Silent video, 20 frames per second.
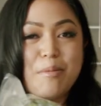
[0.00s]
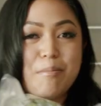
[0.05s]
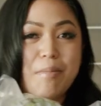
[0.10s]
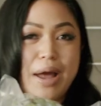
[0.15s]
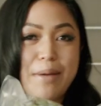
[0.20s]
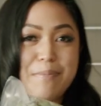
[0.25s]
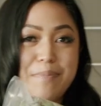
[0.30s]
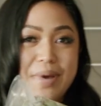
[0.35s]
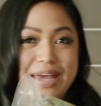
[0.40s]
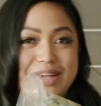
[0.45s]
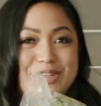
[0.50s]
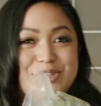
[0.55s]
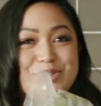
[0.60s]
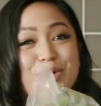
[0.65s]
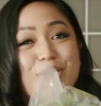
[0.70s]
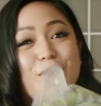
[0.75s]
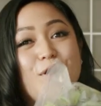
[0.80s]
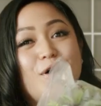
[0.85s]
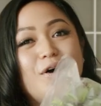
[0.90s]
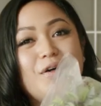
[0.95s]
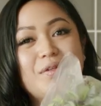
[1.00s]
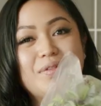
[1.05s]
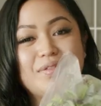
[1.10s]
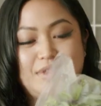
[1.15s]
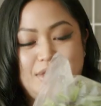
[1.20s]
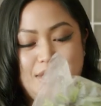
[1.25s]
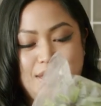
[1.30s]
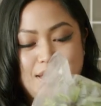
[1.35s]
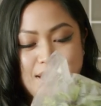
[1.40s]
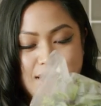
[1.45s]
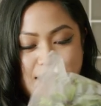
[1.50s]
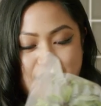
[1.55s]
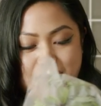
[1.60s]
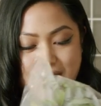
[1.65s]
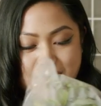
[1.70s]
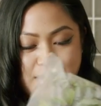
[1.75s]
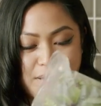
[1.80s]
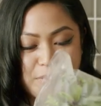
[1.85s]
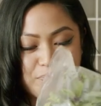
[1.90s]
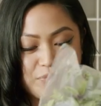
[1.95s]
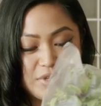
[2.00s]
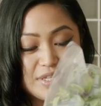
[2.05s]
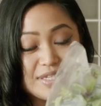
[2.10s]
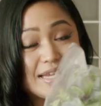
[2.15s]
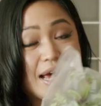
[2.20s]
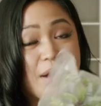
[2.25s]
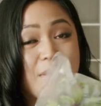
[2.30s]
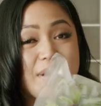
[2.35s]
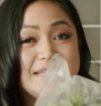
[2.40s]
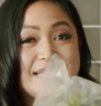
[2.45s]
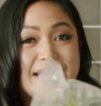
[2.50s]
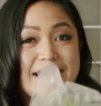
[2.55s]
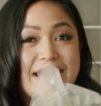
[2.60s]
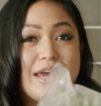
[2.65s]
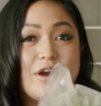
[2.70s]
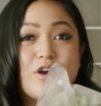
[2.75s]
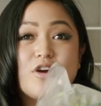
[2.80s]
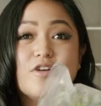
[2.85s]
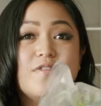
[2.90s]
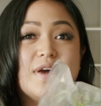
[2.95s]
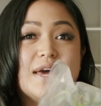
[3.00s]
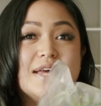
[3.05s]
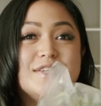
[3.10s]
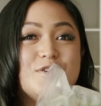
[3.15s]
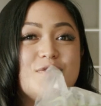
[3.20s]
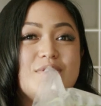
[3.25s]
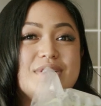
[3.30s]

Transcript: my basil, this is how I take care of it.